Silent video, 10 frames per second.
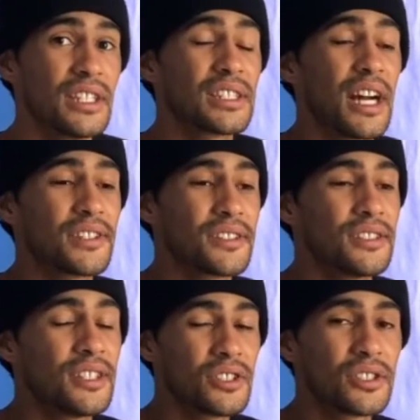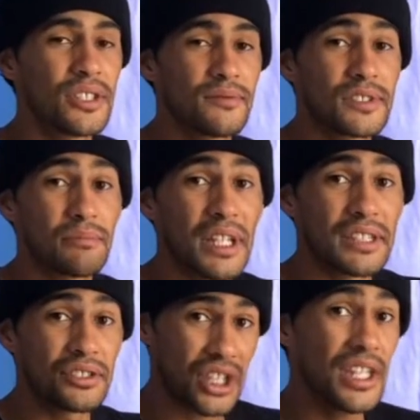got the initiative to make
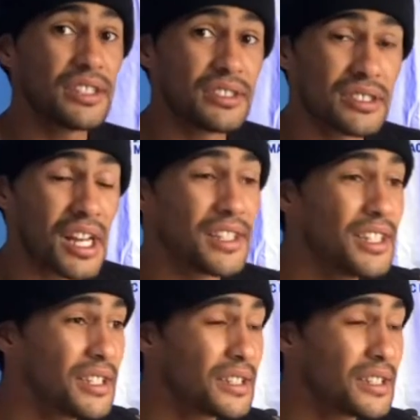the change, and I did.